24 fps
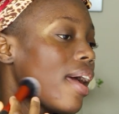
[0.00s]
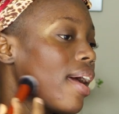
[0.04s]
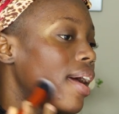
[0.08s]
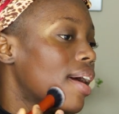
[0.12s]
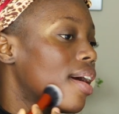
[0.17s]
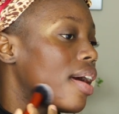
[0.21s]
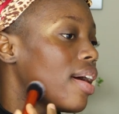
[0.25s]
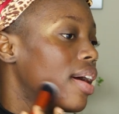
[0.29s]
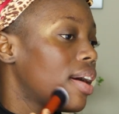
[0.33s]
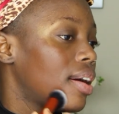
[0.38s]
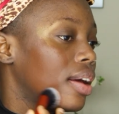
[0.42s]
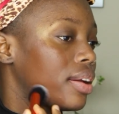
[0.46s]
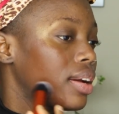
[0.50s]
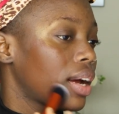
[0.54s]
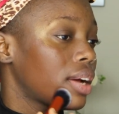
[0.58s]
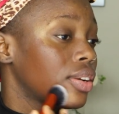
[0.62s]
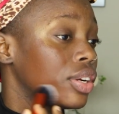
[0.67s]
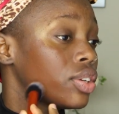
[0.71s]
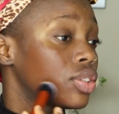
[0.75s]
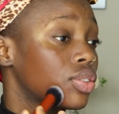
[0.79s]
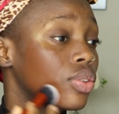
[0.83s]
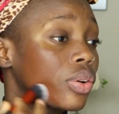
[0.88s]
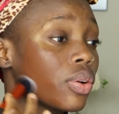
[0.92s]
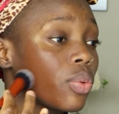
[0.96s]
And I
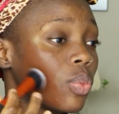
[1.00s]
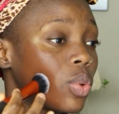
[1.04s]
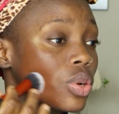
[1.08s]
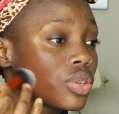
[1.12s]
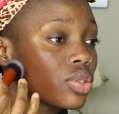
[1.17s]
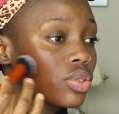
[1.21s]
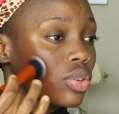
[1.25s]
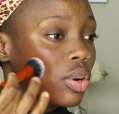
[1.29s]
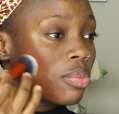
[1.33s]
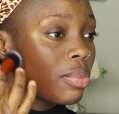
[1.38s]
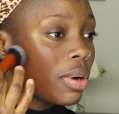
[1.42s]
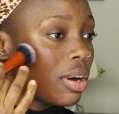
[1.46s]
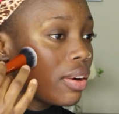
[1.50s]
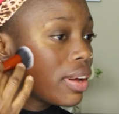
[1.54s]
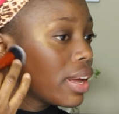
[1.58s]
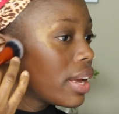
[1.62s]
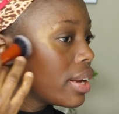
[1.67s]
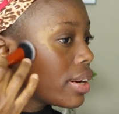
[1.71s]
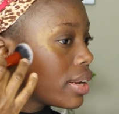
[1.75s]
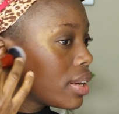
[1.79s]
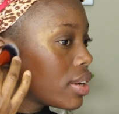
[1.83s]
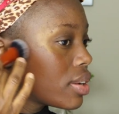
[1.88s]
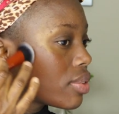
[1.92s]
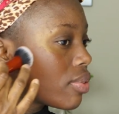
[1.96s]
just thought it was normal
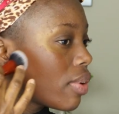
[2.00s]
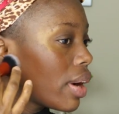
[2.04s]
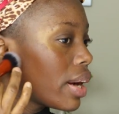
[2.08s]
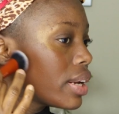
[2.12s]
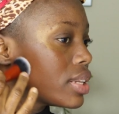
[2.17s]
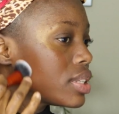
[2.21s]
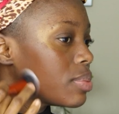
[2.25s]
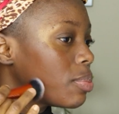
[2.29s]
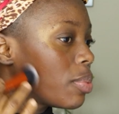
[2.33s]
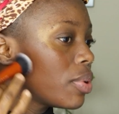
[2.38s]
headache, right?